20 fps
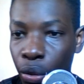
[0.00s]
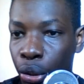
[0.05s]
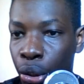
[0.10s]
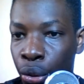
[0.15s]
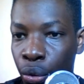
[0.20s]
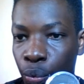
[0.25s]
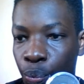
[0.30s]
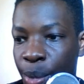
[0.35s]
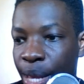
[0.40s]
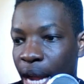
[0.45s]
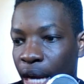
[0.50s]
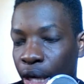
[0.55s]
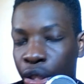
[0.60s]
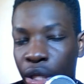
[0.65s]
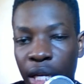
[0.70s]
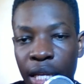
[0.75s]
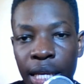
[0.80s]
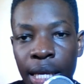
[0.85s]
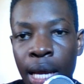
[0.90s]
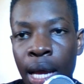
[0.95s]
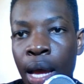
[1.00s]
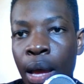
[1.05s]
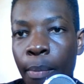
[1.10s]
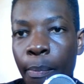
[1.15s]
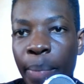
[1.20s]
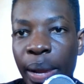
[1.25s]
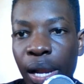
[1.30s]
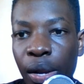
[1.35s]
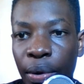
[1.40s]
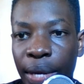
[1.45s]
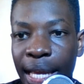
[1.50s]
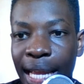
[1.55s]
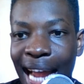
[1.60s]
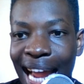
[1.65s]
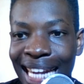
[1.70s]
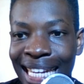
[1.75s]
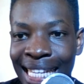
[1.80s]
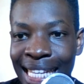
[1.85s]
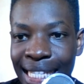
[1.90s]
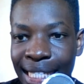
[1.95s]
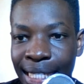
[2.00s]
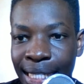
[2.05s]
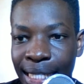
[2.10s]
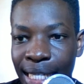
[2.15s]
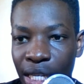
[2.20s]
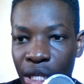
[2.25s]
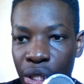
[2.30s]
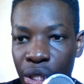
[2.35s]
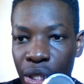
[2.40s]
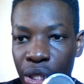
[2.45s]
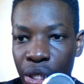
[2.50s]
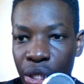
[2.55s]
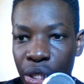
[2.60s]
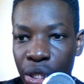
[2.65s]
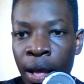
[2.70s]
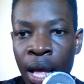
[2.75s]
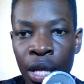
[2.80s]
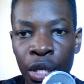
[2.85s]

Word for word: Should we actually be looking at his signature?